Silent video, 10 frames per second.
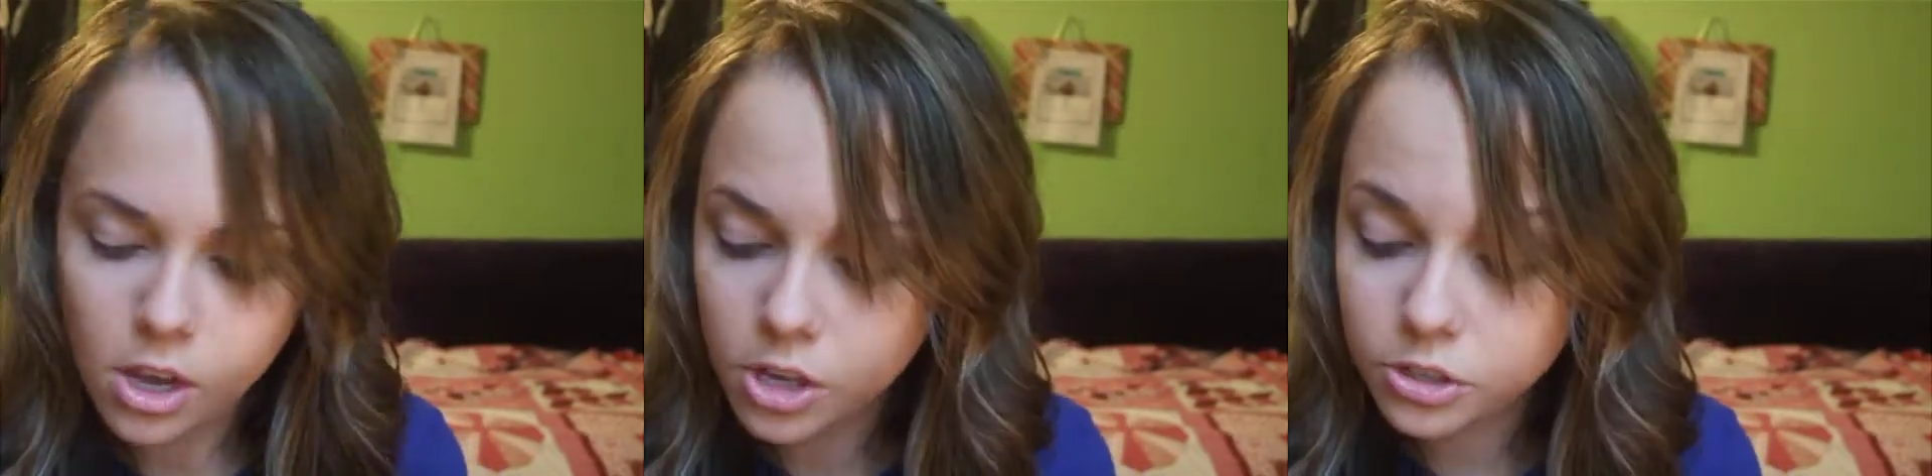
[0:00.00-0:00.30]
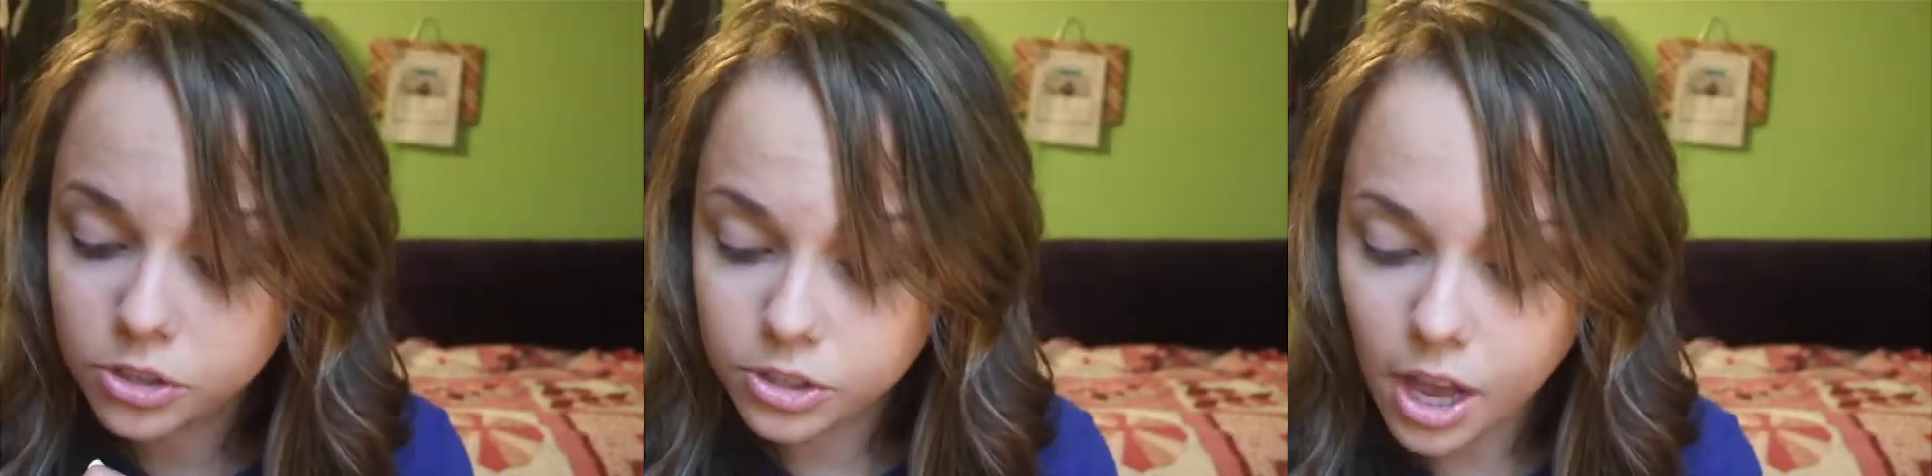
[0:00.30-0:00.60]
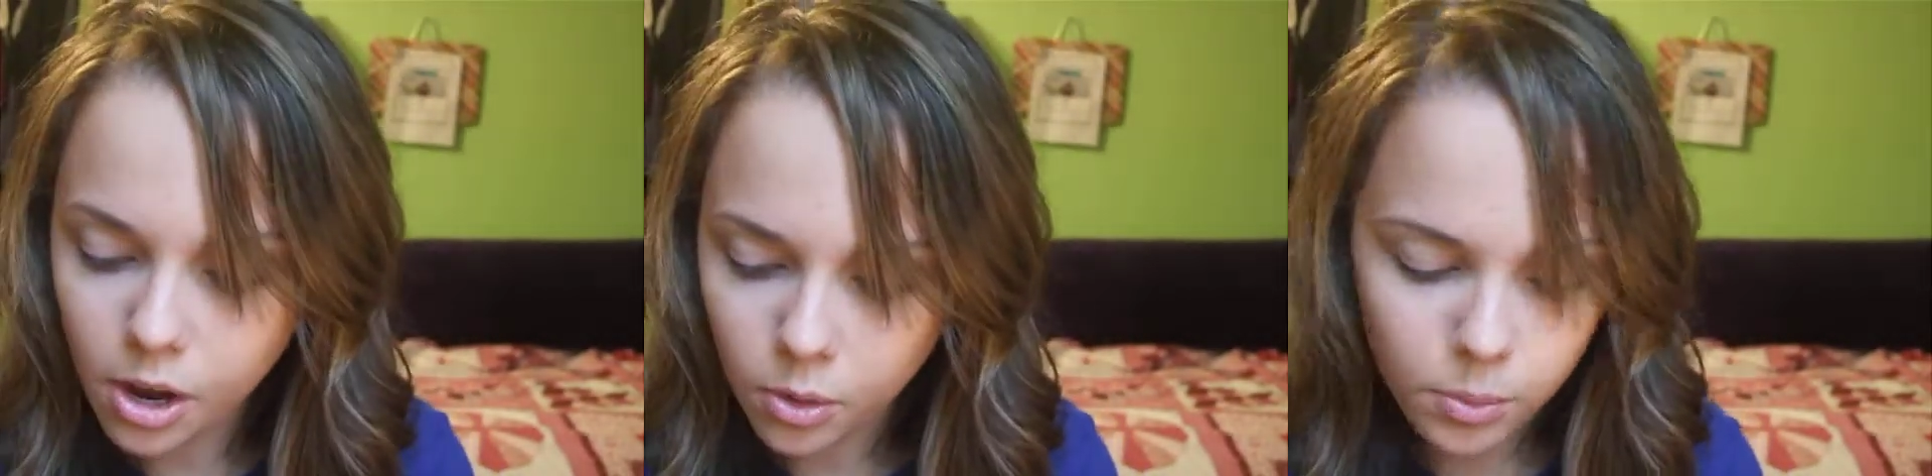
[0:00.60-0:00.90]

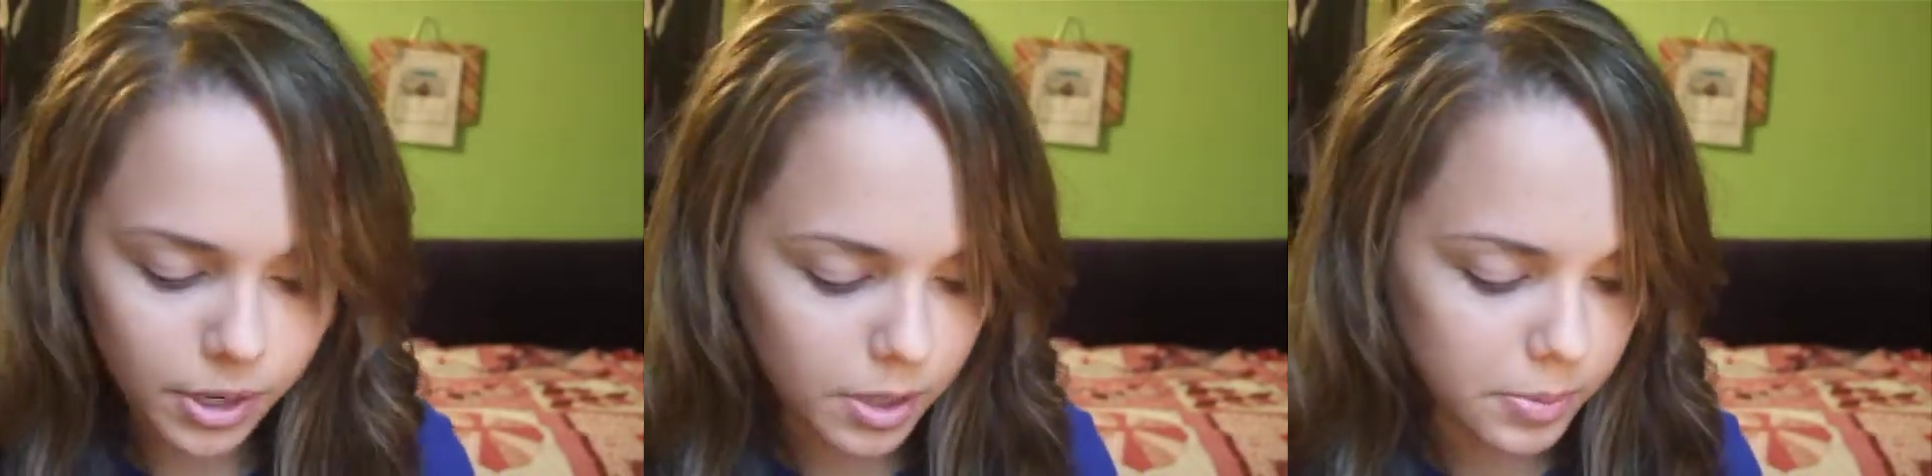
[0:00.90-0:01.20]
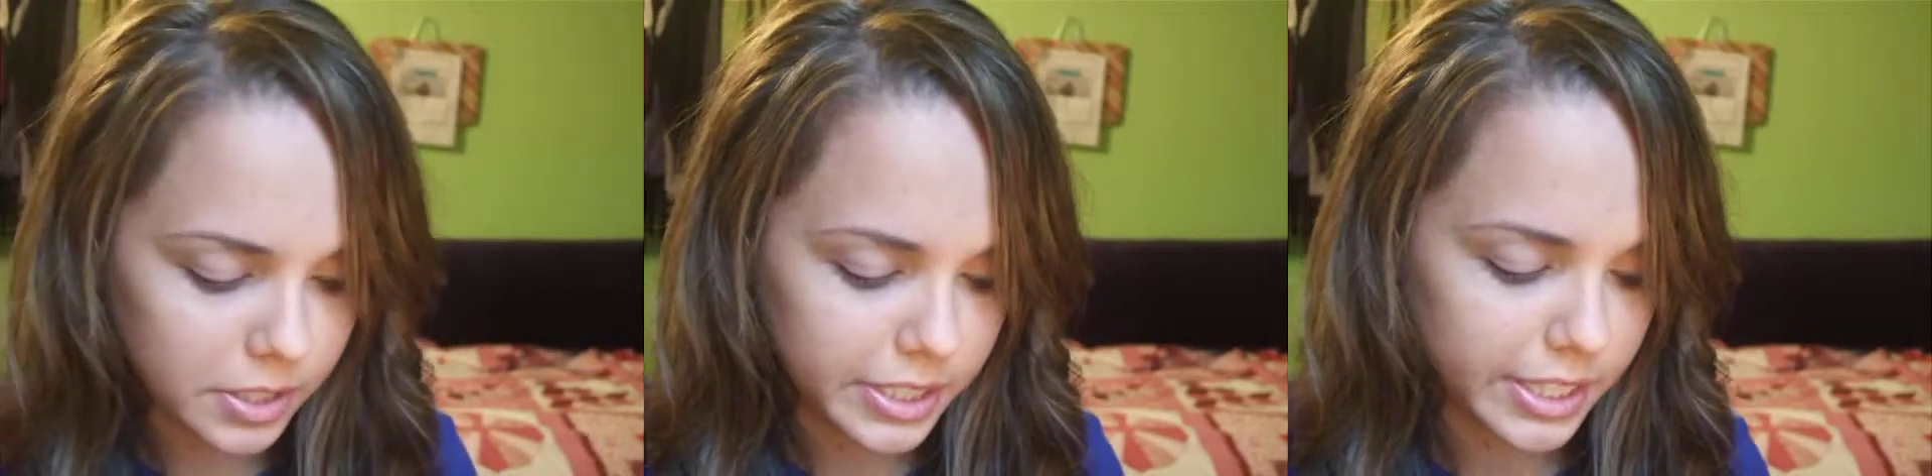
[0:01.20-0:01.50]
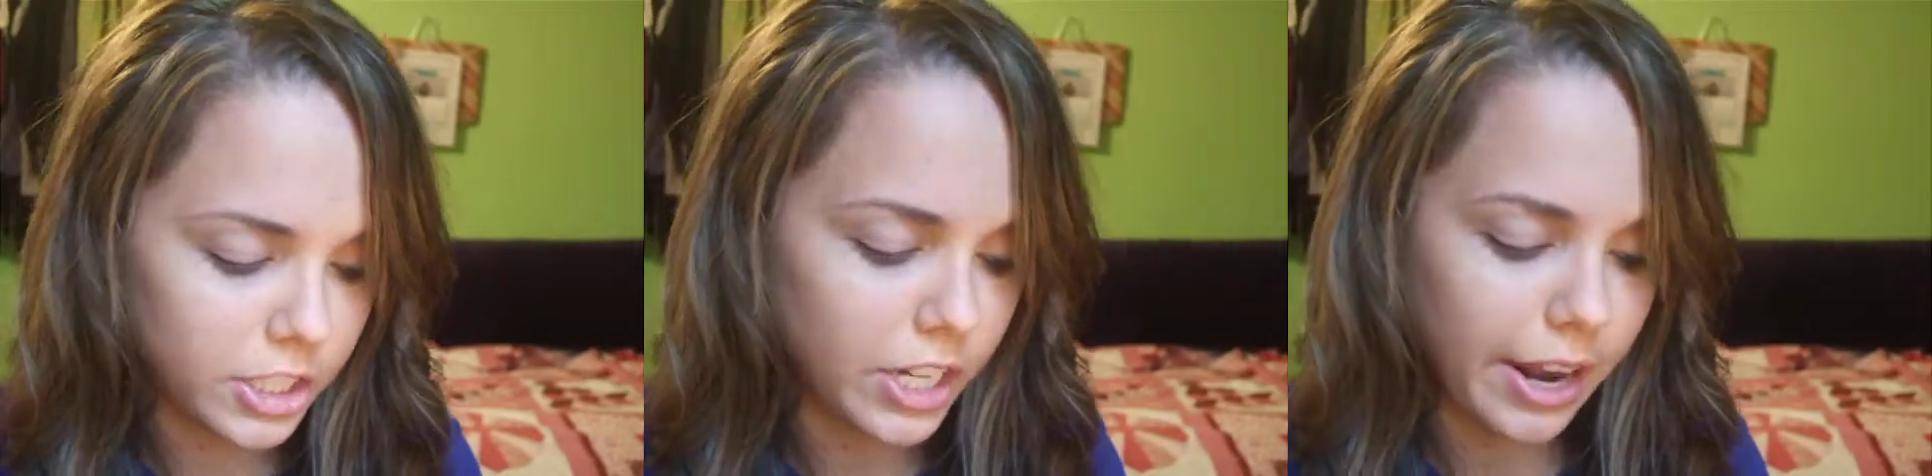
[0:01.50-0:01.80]
so we're going to be using
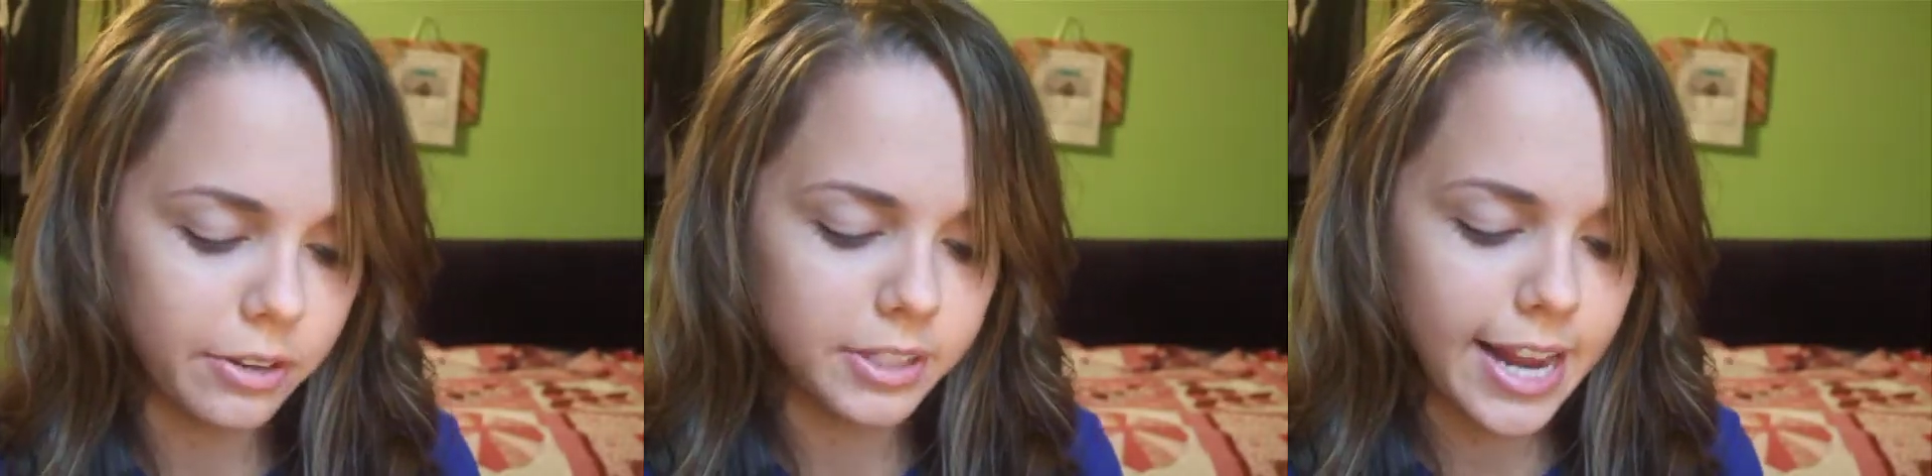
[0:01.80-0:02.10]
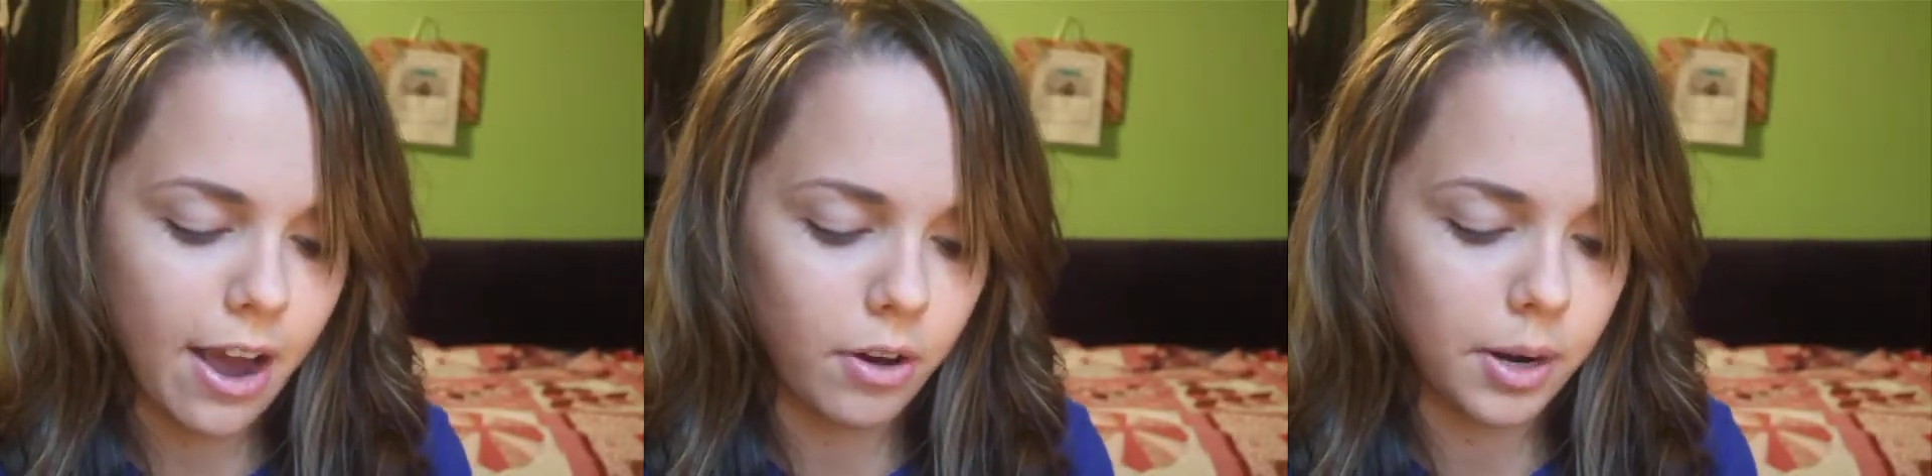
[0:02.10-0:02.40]
these shadows now,